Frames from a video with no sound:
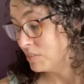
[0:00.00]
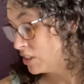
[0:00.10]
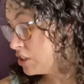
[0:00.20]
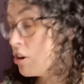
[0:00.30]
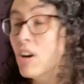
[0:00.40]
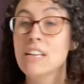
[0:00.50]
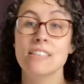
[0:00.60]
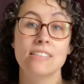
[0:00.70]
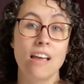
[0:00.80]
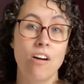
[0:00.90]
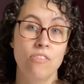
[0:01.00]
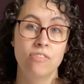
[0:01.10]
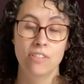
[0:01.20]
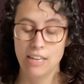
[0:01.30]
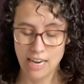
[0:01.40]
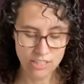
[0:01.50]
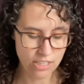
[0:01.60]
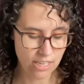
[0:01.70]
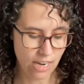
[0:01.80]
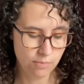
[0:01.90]
The yarn itself, it
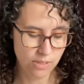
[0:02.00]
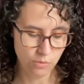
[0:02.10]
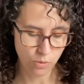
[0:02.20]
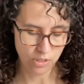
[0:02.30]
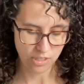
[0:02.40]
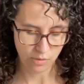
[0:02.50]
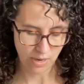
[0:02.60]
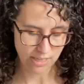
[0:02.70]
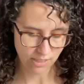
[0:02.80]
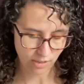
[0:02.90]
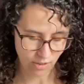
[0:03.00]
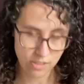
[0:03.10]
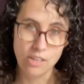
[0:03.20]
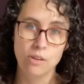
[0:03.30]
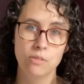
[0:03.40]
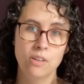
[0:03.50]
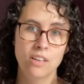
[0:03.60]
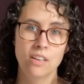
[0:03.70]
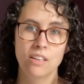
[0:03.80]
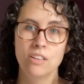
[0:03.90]
actually comes in worsted weight also.
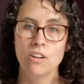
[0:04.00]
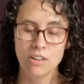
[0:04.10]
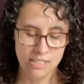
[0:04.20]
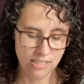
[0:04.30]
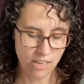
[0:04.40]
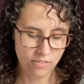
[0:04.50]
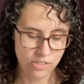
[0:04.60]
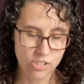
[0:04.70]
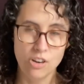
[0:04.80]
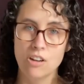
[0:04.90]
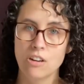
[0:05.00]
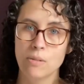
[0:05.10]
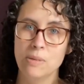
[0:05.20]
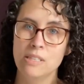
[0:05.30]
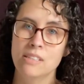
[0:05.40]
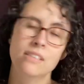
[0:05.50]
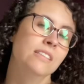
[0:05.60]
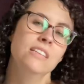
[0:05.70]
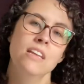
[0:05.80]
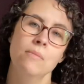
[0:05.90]
The yarn itself is John Arbin
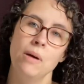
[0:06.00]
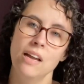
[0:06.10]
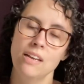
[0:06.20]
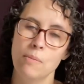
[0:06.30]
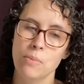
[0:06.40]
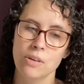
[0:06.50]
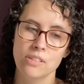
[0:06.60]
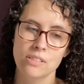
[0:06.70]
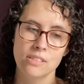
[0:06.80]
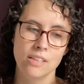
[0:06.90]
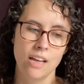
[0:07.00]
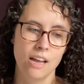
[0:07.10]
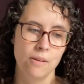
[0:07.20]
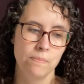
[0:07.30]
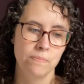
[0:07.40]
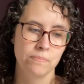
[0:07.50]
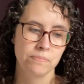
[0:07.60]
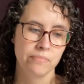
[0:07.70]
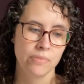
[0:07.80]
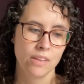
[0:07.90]
Knit by Numbers, and
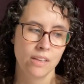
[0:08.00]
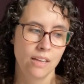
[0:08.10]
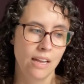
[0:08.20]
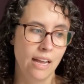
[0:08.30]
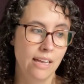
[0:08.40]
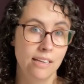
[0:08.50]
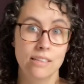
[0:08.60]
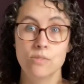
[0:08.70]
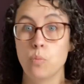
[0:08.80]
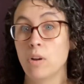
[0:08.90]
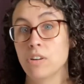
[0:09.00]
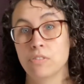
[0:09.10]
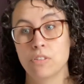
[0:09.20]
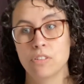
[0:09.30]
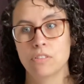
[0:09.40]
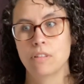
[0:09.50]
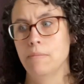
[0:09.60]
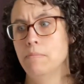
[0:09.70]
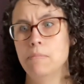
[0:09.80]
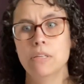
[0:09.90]
it's wonderful. A
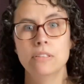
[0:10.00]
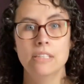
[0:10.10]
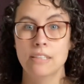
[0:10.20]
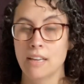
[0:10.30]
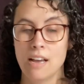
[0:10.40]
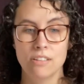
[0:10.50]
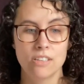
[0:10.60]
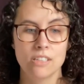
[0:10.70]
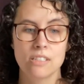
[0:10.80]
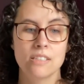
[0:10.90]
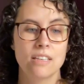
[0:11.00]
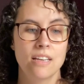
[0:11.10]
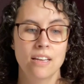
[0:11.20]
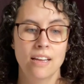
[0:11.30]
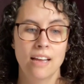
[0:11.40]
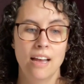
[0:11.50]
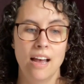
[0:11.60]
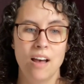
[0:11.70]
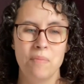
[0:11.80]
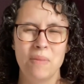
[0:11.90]
million colors.
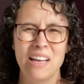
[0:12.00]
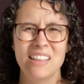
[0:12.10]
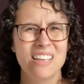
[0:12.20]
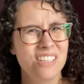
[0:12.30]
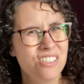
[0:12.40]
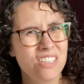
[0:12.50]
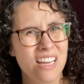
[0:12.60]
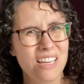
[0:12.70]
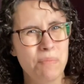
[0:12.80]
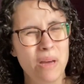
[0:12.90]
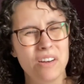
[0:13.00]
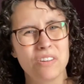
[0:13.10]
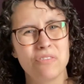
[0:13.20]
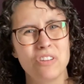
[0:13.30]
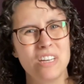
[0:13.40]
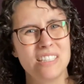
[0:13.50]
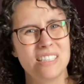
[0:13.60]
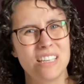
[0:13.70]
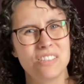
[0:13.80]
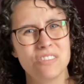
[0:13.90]
I think I just like it better for
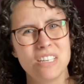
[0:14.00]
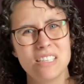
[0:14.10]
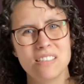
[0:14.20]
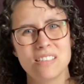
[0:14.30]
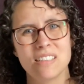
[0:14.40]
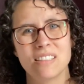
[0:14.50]
accessories.